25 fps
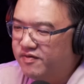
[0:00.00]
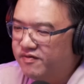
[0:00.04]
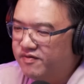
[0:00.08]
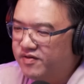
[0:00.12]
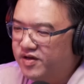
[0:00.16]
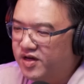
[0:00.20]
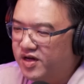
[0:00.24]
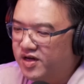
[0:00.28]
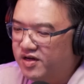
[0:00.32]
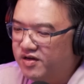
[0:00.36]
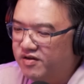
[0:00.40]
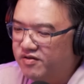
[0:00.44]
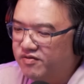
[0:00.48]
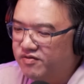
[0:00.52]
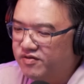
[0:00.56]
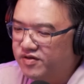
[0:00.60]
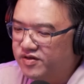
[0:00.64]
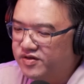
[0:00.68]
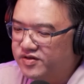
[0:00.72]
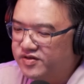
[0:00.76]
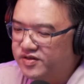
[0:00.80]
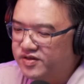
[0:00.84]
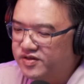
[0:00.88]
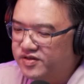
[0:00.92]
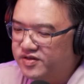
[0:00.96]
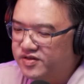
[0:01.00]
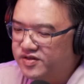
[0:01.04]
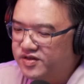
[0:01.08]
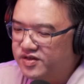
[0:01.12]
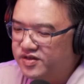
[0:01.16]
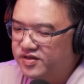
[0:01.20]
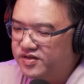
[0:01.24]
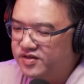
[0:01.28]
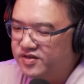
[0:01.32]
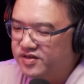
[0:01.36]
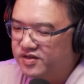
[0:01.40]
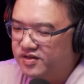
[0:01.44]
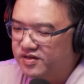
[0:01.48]
it's
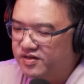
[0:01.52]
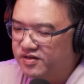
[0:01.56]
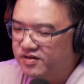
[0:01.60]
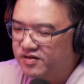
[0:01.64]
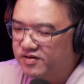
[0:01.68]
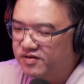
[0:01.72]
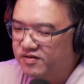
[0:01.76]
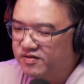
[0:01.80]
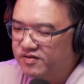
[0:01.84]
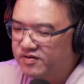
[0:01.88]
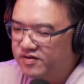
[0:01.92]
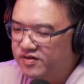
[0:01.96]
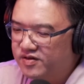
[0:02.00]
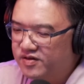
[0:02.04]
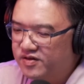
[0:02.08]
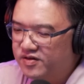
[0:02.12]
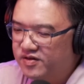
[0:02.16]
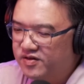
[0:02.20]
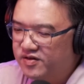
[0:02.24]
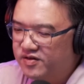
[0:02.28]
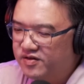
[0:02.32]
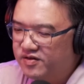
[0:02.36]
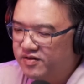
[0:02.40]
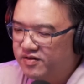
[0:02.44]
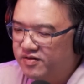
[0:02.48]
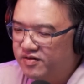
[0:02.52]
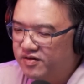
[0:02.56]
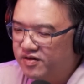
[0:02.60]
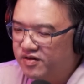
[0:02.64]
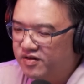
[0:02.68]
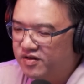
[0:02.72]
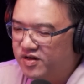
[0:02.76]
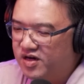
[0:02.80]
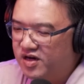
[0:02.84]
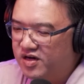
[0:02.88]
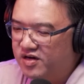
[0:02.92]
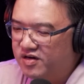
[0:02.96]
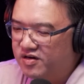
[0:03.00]
just
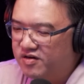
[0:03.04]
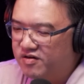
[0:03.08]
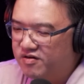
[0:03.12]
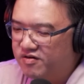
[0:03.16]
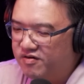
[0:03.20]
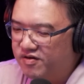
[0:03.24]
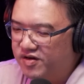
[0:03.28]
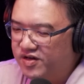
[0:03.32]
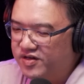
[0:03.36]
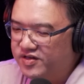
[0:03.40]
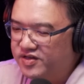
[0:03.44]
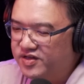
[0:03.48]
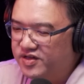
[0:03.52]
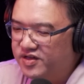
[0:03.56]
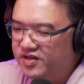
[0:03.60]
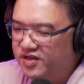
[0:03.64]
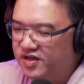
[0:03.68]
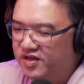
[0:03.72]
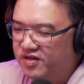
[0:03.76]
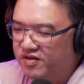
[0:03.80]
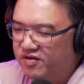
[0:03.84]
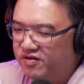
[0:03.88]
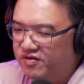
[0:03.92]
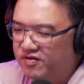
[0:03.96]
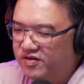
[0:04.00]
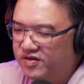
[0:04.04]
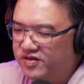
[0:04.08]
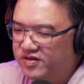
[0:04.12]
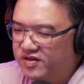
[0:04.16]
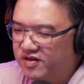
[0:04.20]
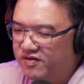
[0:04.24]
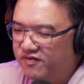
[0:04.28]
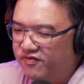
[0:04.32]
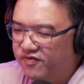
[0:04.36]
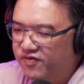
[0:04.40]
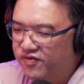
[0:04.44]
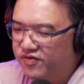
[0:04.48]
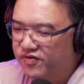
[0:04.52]
kind of crazy that all this
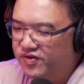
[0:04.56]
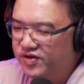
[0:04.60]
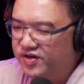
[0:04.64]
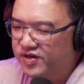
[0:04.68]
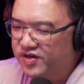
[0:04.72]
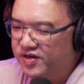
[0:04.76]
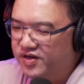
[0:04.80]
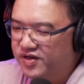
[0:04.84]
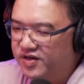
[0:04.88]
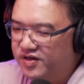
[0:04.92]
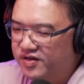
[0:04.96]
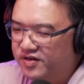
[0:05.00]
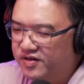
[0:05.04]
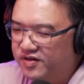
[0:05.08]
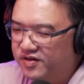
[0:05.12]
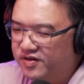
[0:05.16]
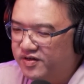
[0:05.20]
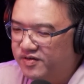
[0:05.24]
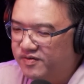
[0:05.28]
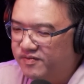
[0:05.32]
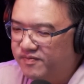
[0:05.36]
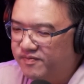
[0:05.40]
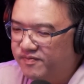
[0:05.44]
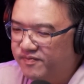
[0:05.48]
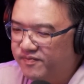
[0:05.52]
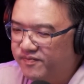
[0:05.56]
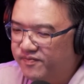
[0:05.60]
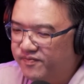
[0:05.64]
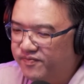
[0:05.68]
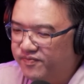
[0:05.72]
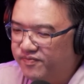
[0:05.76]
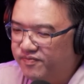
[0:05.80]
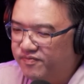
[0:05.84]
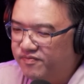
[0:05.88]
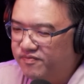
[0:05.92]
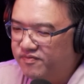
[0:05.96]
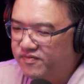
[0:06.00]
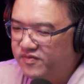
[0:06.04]
unfolded, and
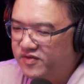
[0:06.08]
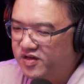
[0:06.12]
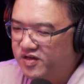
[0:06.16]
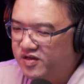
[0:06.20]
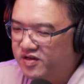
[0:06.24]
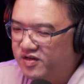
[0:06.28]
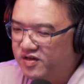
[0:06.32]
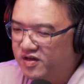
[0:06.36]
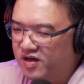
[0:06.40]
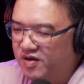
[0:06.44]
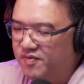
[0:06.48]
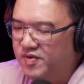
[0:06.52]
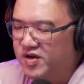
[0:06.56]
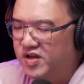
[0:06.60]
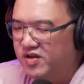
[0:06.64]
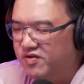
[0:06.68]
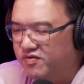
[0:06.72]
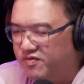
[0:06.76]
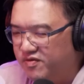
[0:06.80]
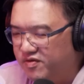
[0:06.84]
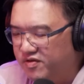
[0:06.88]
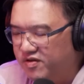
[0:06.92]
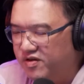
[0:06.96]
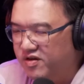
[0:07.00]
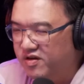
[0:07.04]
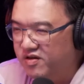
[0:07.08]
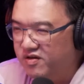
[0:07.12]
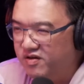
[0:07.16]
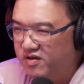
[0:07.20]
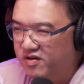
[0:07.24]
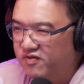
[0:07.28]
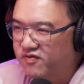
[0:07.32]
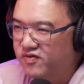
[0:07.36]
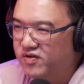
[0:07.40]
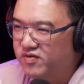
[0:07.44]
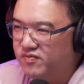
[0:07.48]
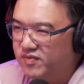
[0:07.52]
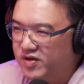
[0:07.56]
I mean,
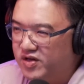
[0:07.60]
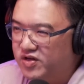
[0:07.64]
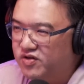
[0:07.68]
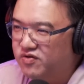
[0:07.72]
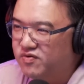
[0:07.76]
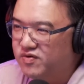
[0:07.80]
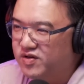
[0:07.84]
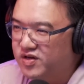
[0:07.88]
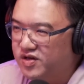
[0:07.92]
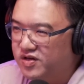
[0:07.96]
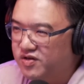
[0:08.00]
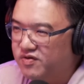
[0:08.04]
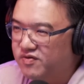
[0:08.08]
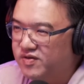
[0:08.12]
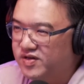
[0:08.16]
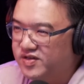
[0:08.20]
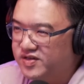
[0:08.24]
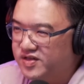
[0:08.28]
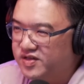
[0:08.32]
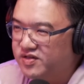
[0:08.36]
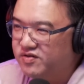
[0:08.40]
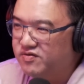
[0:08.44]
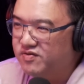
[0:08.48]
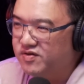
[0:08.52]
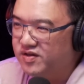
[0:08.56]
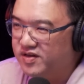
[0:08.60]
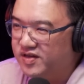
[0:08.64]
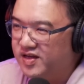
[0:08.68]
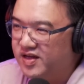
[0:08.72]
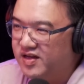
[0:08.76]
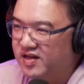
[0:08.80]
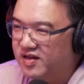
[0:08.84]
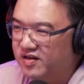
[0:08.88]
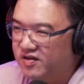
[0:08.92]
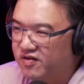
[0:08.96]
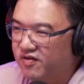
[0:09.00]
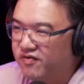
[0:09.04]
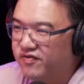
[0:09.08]
even when you were in the US, did you attend
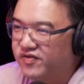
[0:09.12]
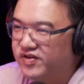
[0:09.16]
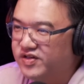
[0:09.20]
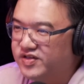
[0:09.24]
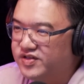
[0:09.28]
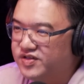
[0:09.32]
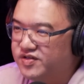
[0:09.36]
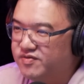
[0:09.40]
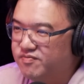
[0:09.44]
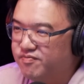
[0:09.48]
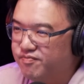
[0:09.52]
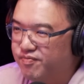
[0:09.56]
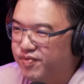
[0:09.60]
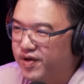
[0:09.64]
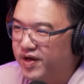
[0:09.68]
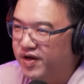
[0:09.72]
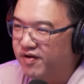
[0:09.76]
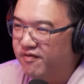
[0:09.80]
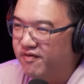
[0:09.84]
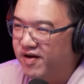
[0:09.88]
any of these big